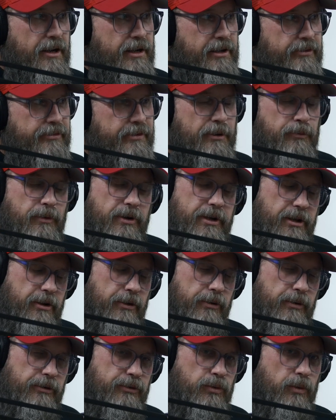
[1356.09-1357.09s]
And he's like, well, you know,
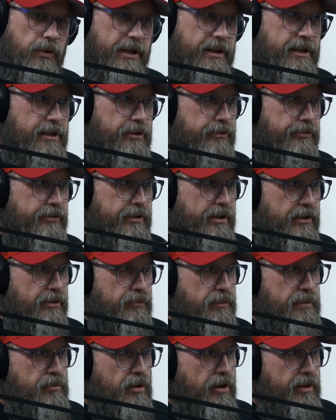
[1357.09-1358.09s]
there were 20 deals there that
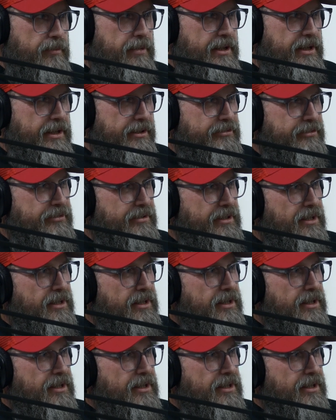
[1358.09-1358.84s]
we probably missed.